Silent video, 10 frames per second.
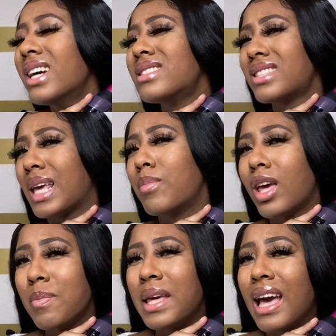Say,
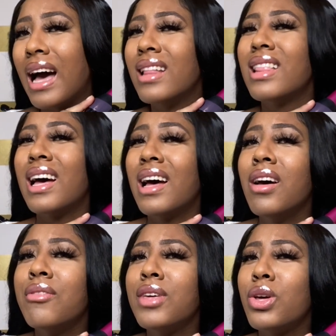baby, I
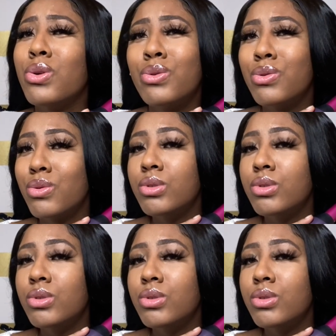love you.